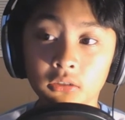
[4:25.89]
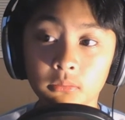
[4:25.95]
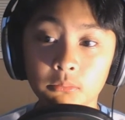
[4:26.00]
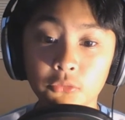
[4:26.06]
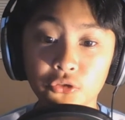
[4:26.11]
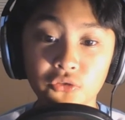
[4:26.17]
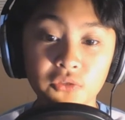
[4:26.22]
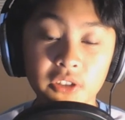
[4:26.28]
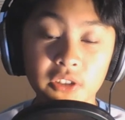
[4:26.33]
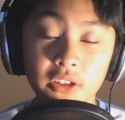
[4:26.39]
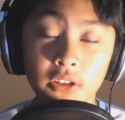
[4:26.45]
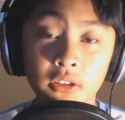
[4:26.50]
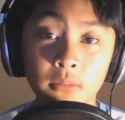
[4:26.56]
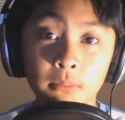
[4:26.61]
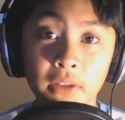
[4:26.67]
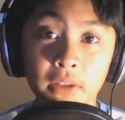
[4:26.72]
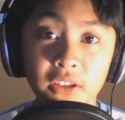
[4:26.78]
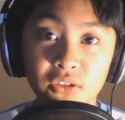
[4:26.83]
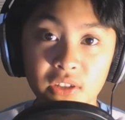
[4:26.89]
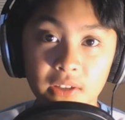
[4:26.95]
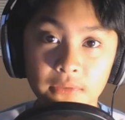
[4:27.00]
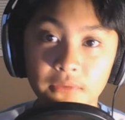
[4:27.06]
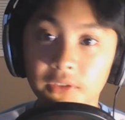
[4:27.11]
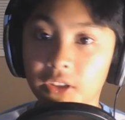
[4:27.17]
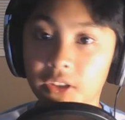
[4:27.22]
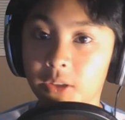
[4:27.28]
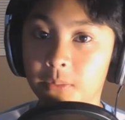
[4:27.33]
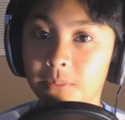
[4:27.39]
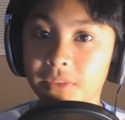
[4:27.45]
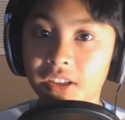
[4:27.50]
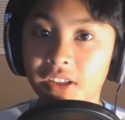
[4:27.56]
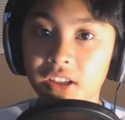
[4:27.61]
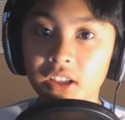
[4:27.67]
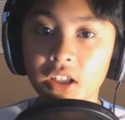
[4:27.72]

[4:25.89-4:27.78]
movie Minecraft film